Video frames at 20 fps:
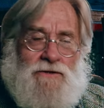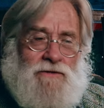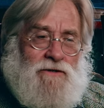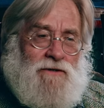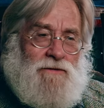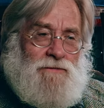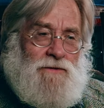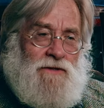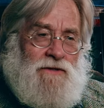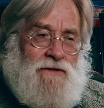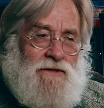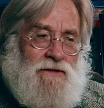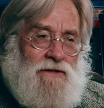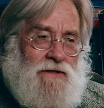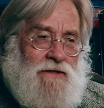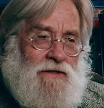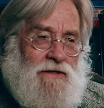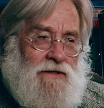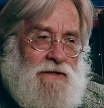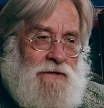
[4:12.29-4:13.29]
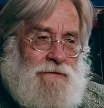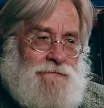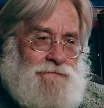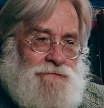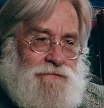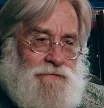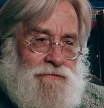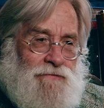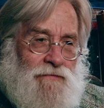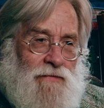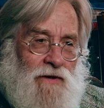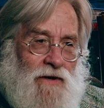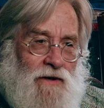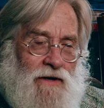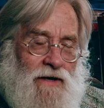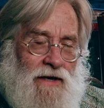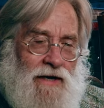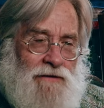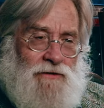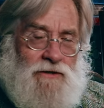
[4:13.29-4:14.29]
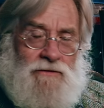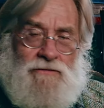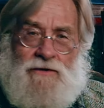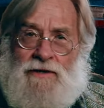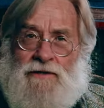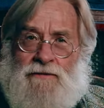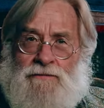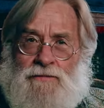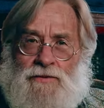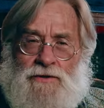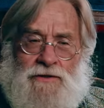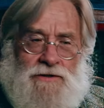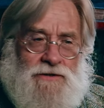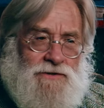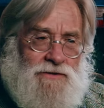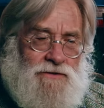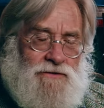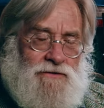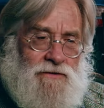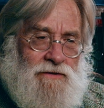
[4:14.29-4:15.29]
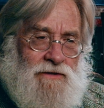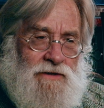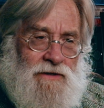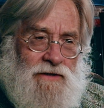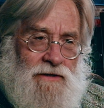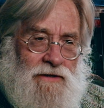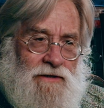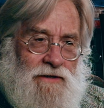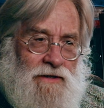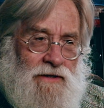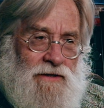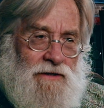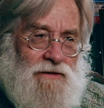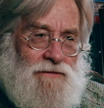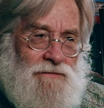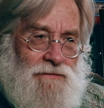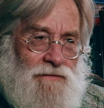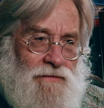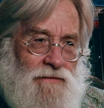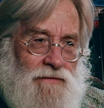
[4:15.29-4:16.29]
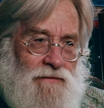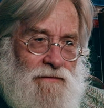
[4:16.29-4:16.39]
going to be uh, having ready pretty soon um,